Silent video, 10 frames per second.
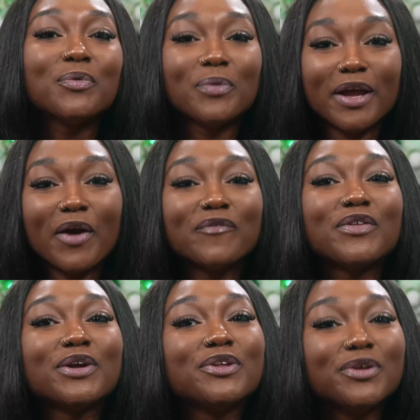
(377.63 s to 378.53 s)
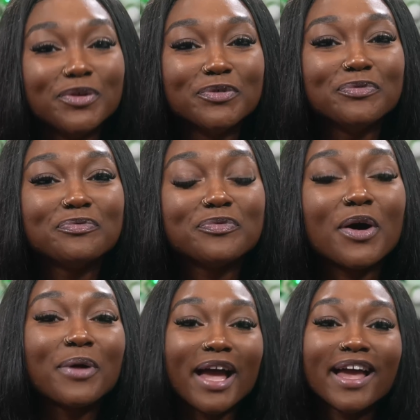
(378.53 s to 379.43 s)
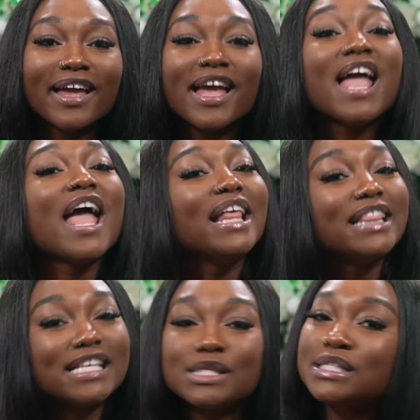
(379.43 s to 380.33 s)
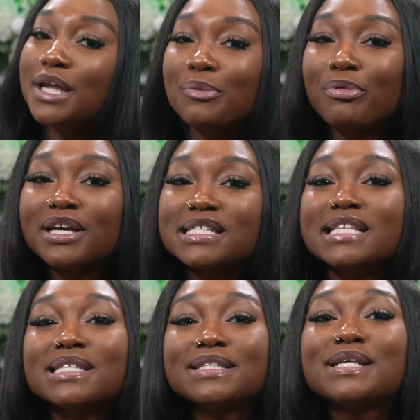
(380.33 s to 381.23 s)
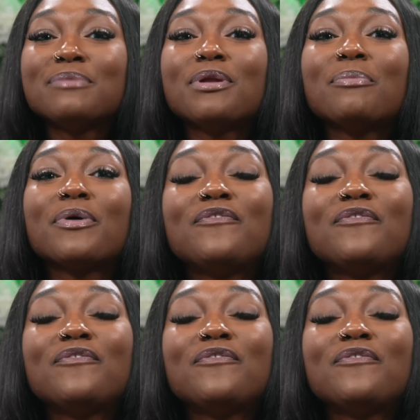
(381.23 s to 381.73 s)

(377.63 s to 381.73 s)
wig for you. Okay. And this is going to bring us into tip number